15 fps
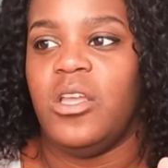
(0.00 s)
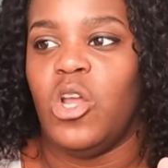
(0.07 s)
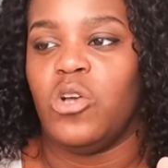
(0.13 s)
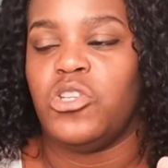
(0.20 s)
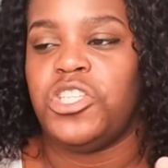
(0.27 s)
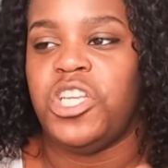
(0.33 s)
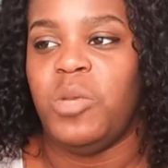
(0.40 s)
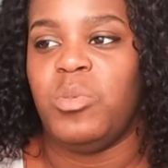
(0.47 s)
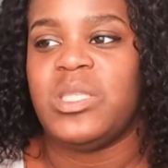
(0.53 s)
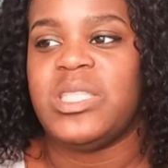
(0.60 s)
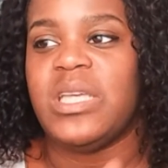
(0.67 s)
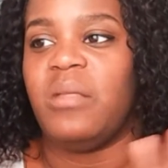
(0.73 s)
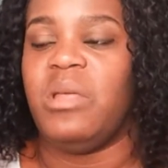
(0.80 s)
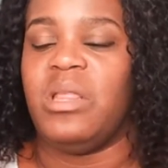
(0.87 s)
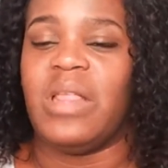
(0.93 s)
she was
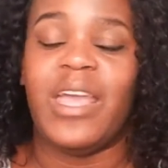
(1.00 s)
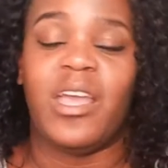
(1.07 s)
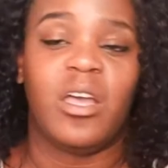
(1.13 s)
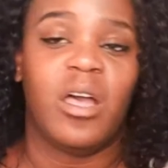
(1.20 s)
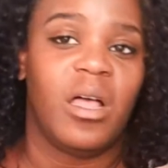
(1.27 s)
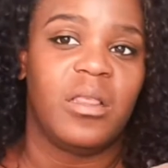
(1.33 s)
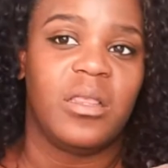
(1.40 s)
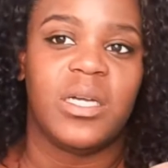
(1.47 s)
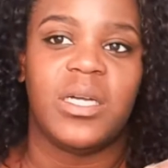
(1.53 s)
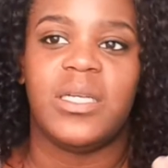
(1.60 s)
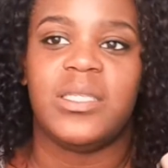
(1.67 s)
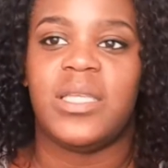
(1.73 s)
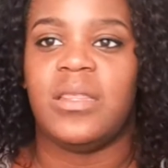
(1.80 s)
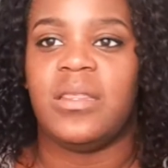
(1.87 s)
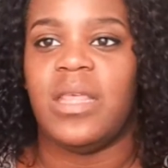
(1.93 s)
telling me like
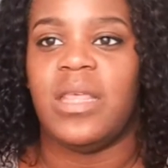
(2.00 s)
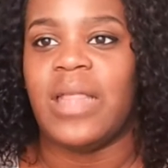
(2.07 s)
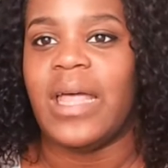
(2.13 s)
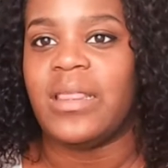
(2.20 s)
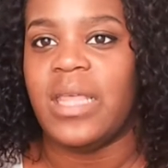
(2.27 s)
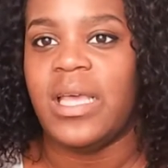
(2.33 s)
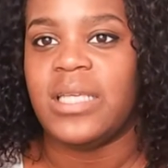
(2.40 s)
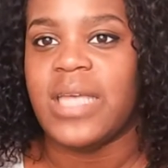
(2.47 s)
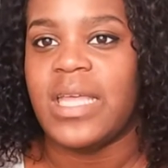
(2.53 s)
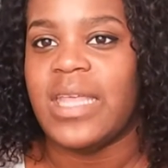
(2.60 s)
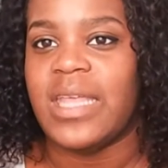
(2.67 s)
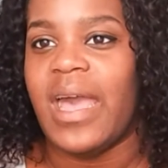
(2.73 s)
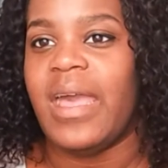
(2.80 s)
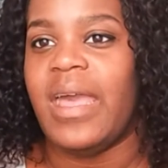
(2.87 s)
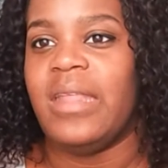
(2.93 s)
colors and like things like
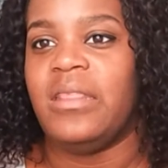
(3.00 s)
that.